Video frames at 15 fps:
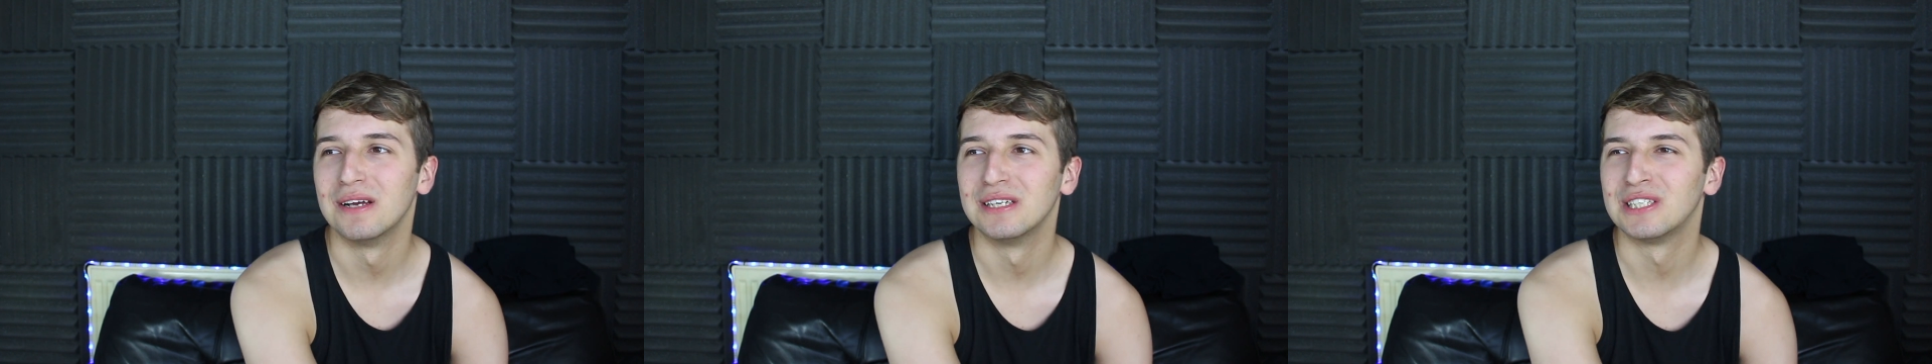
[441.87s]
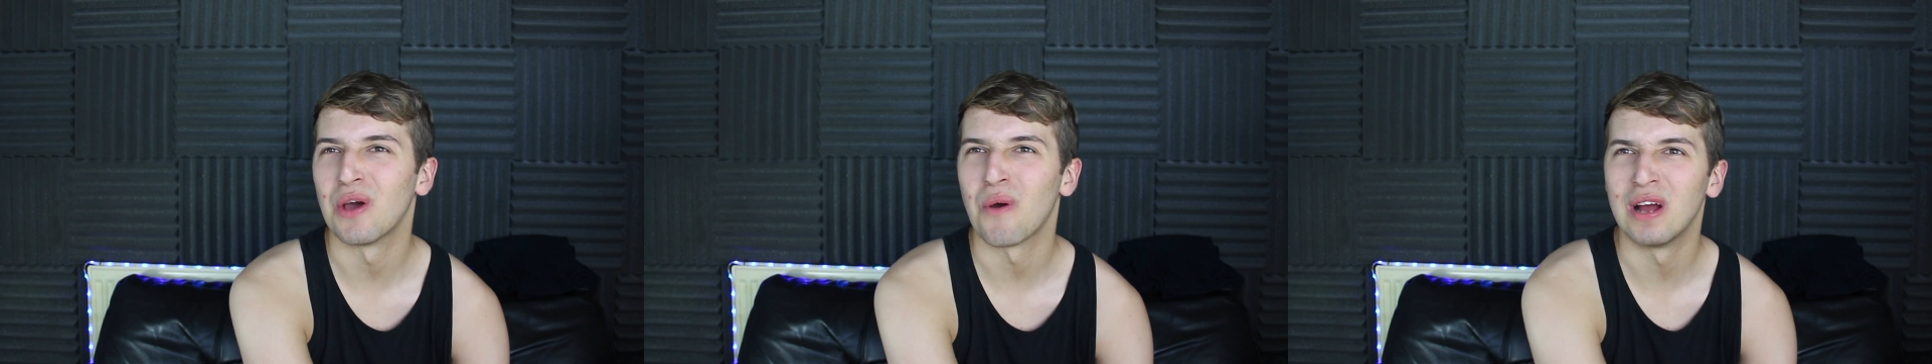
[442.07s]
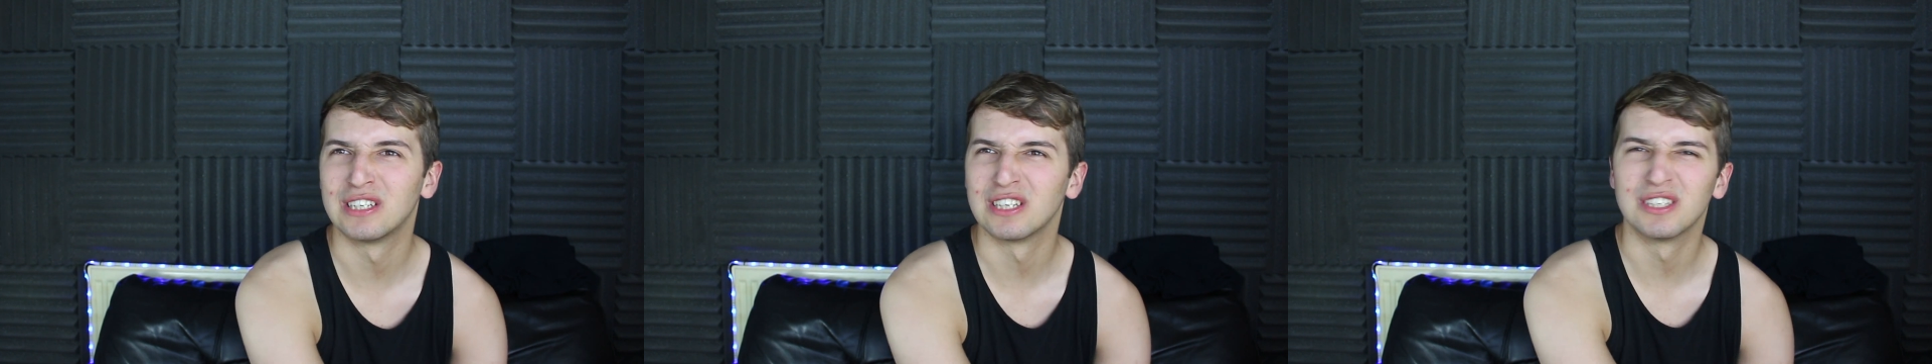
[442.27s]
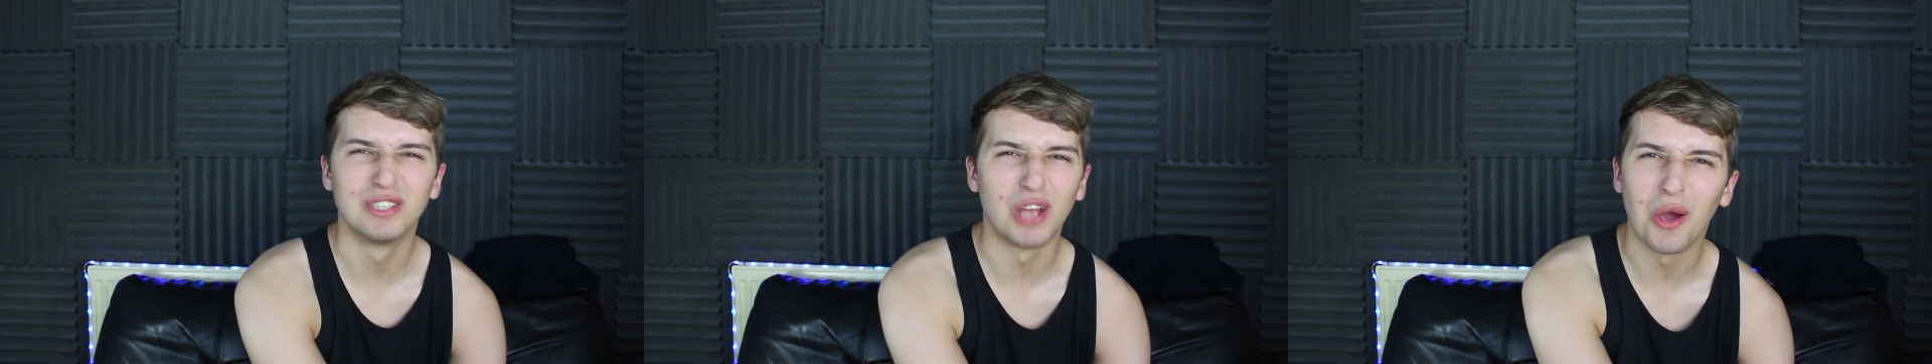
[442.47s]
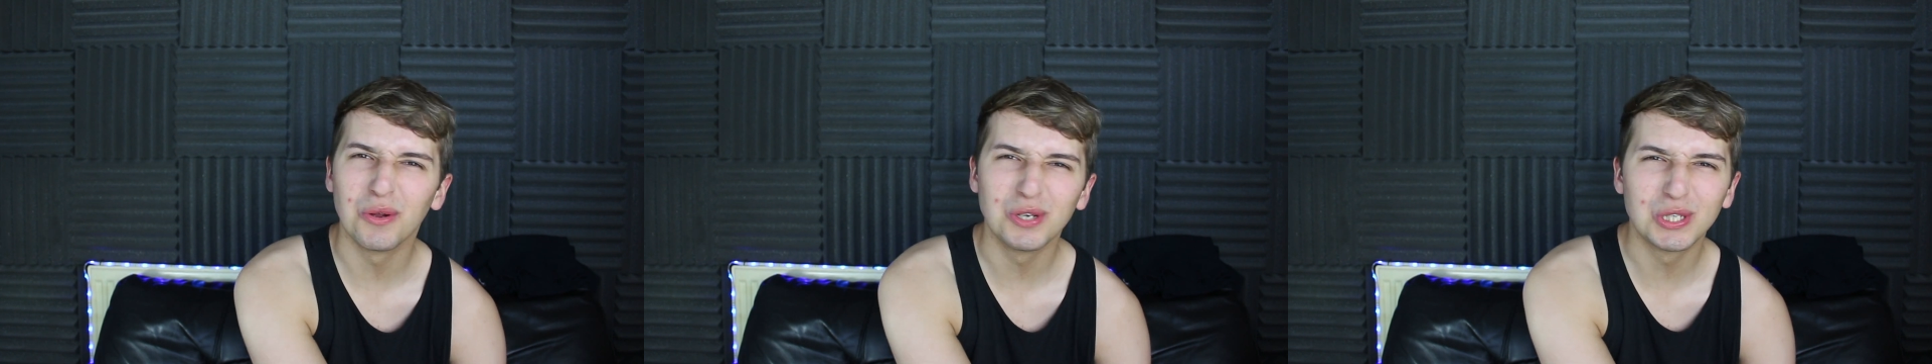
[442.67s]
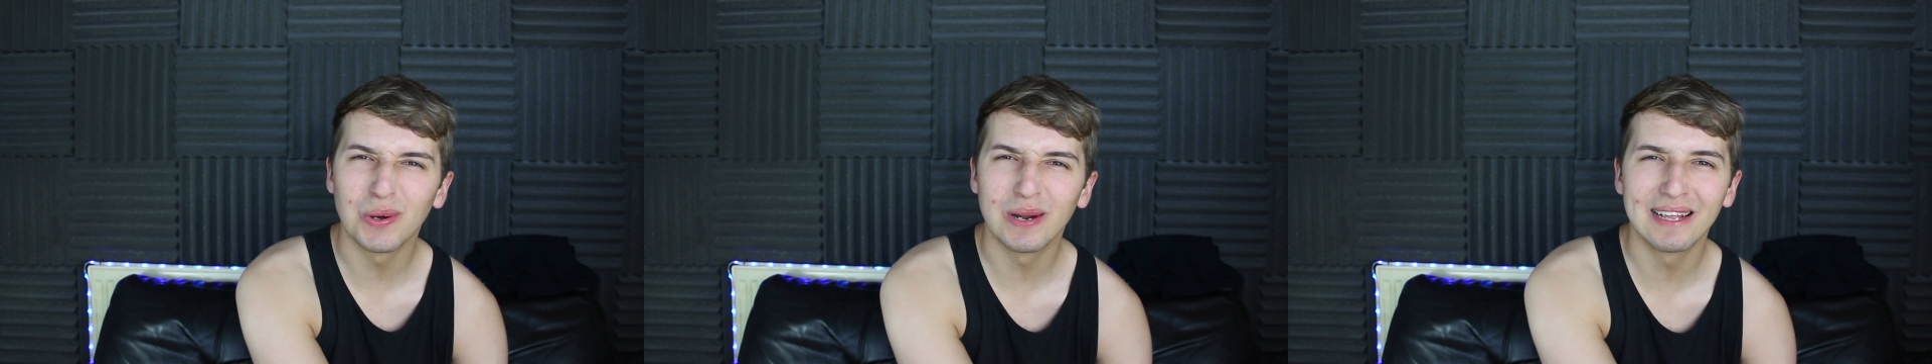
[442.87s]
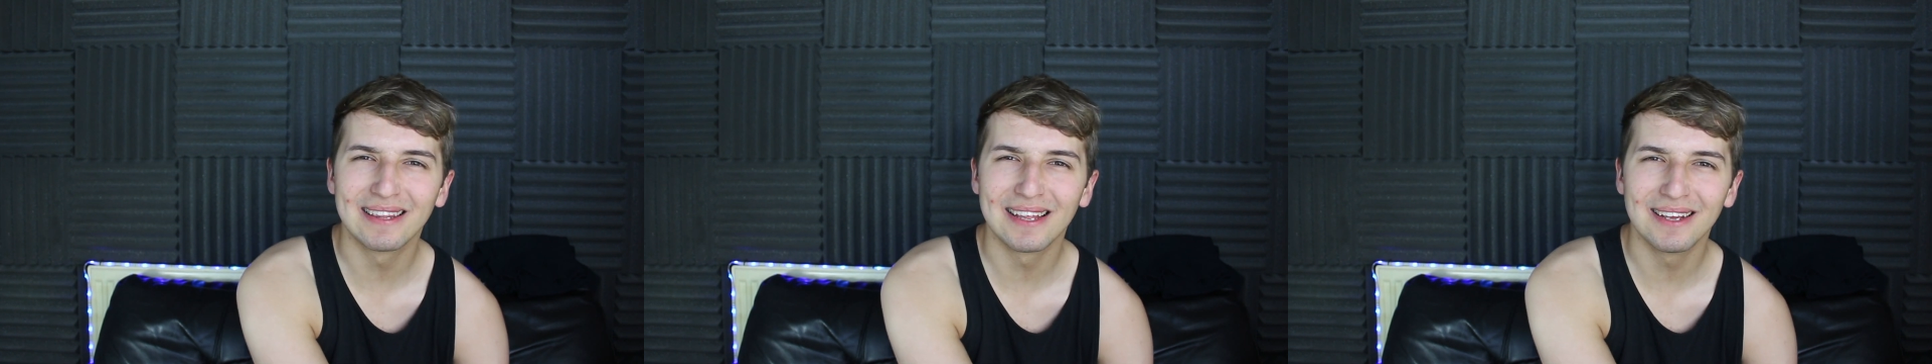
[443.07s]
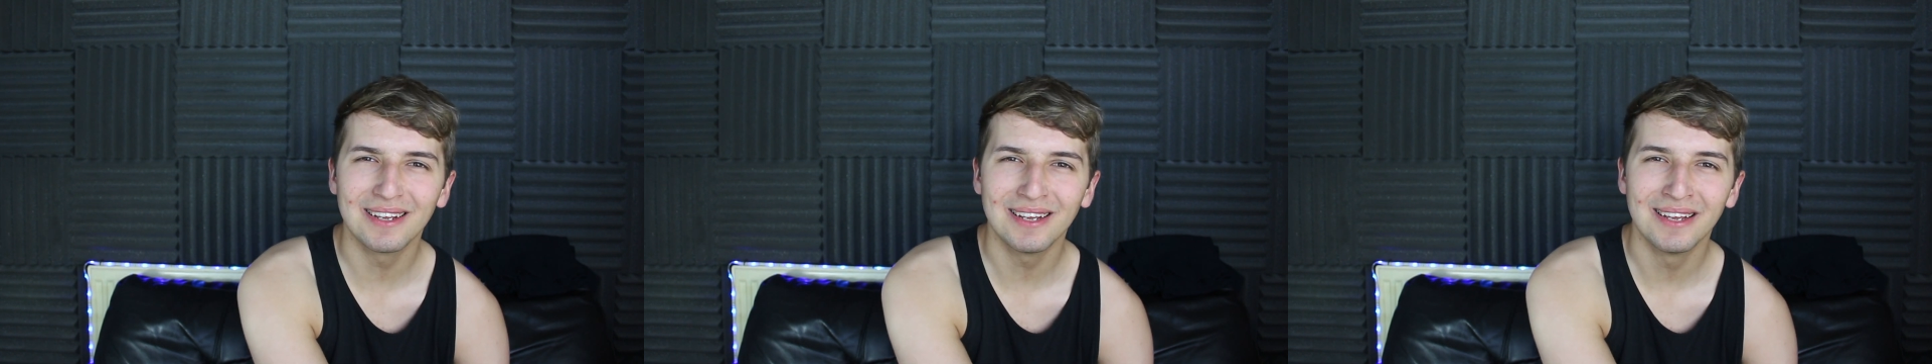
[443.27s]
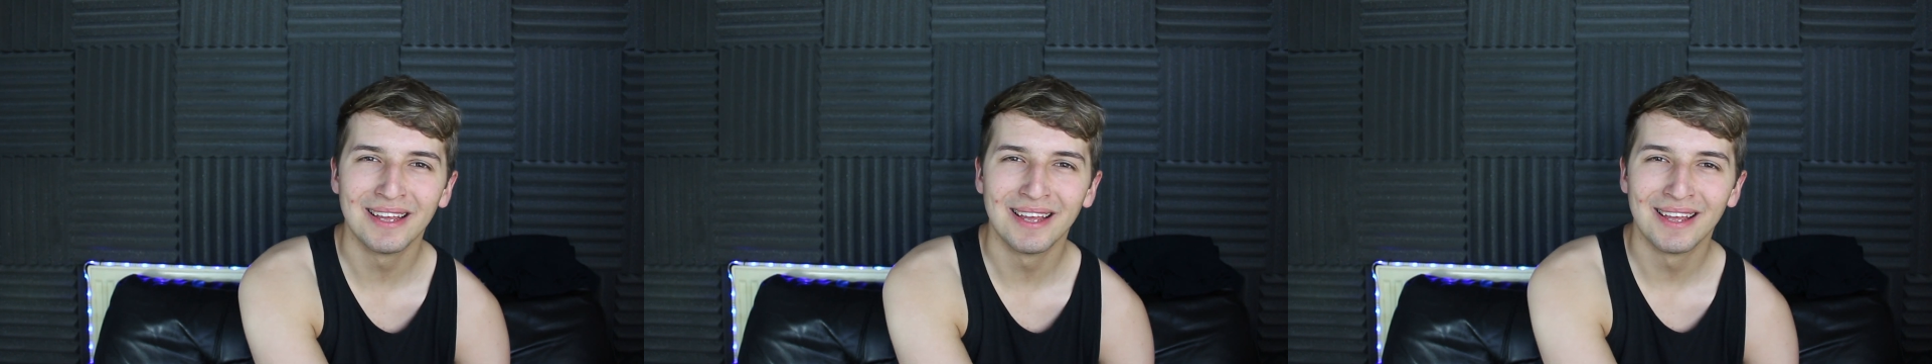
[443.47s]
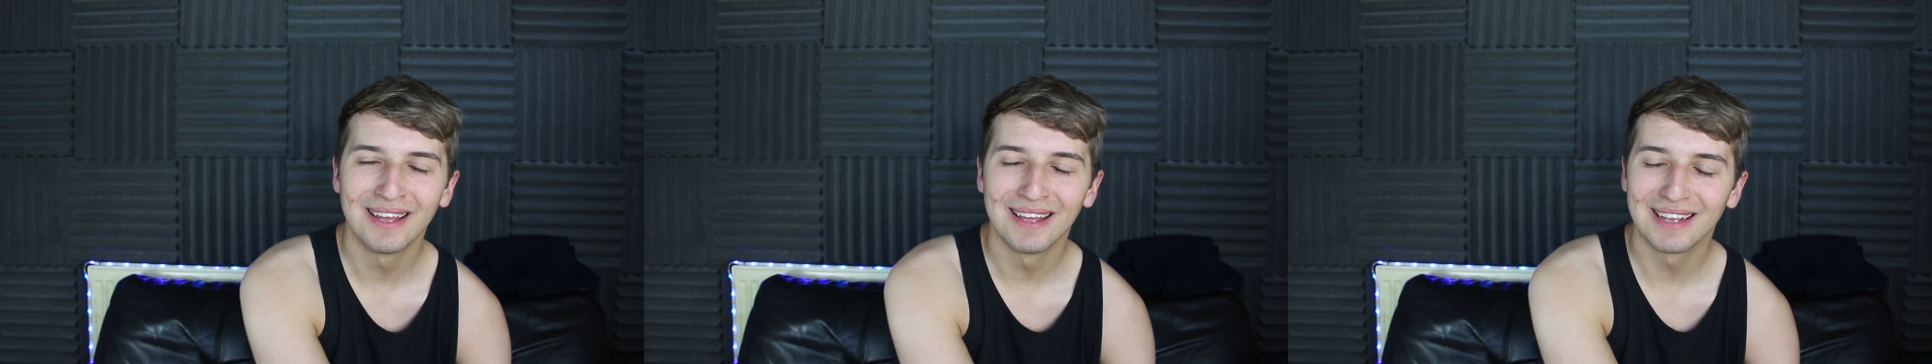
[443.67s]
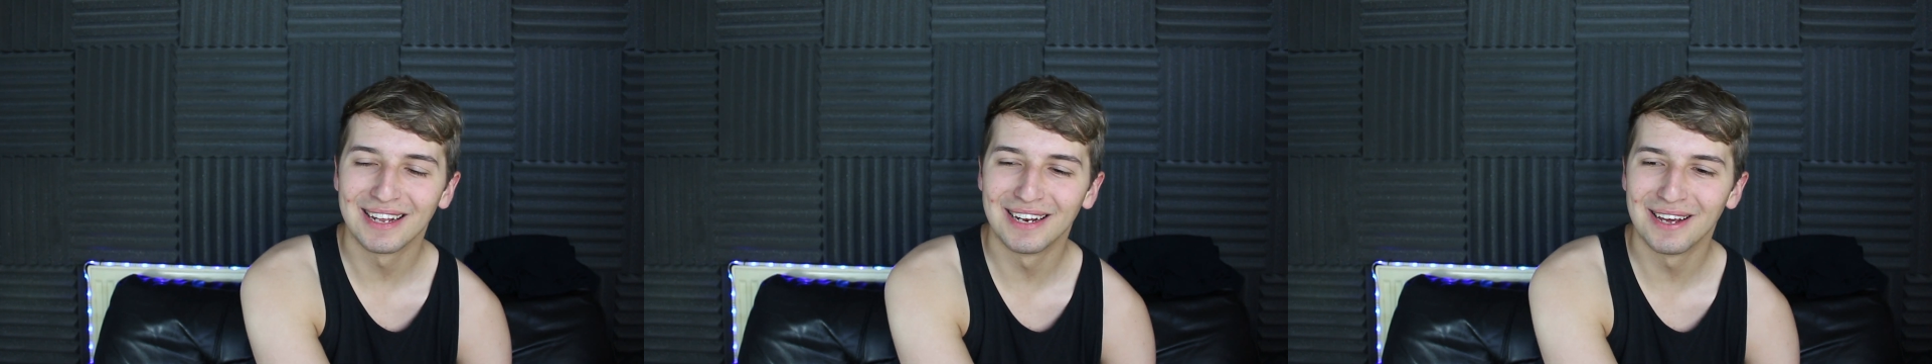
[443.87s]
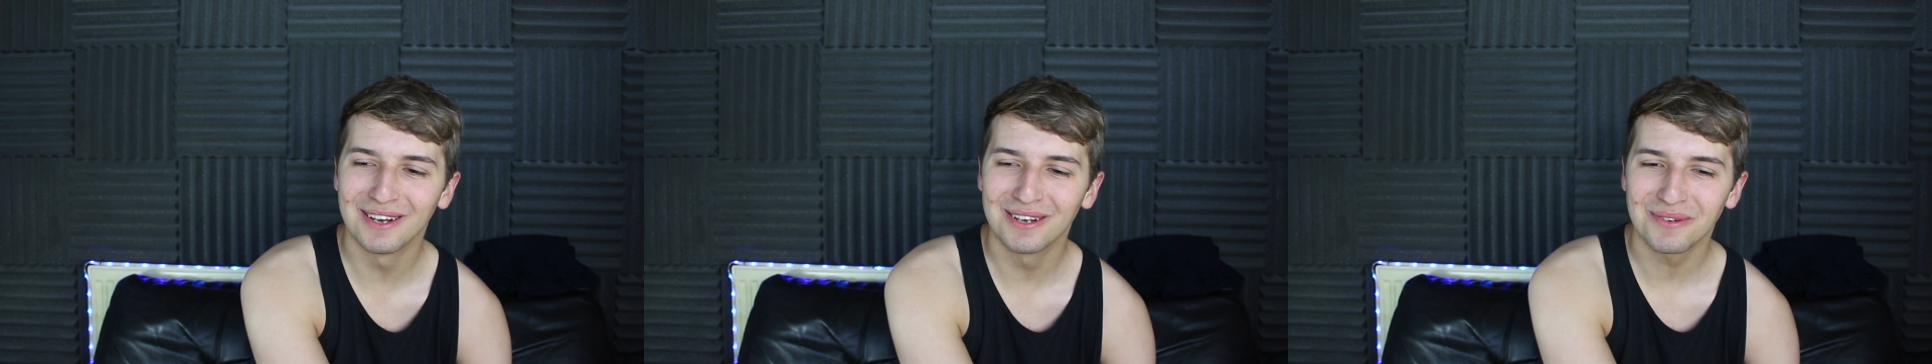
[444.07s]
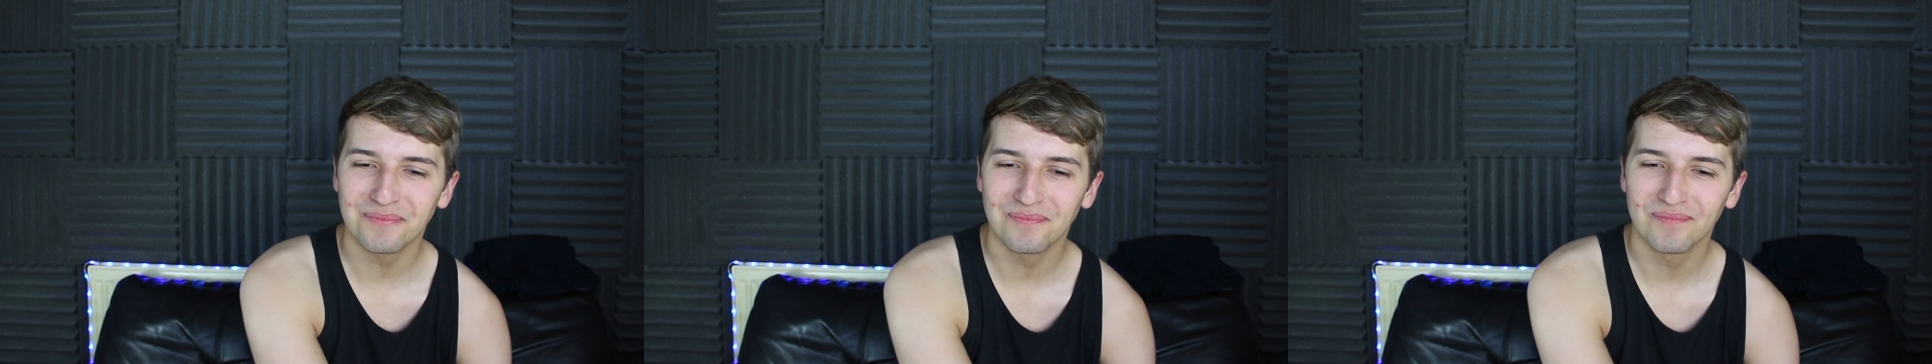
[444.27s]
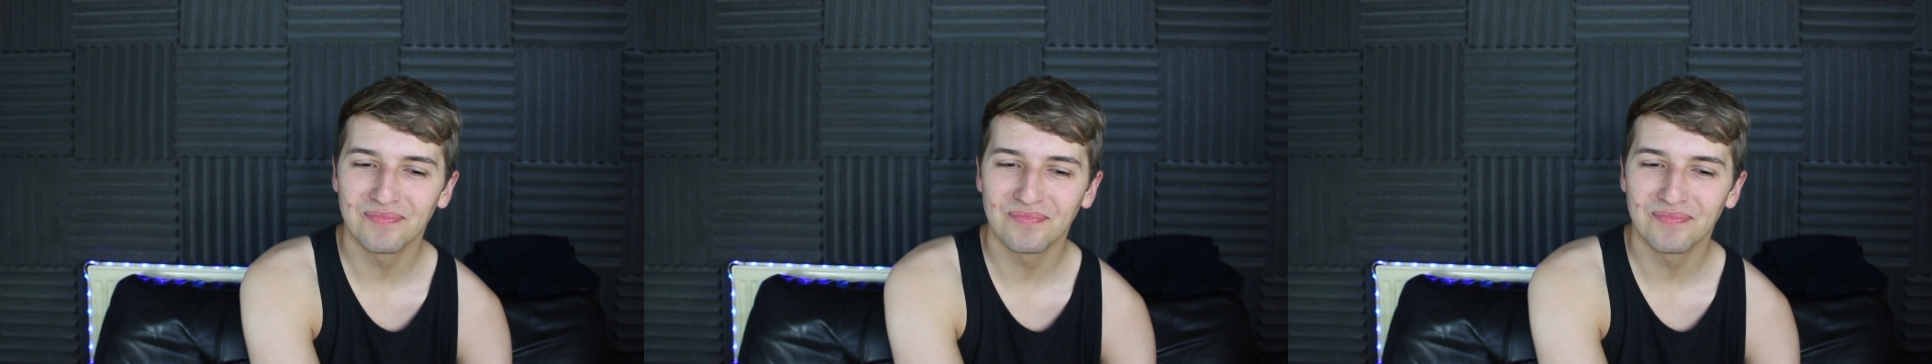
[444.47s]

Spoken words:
so I just don't do anything, you know?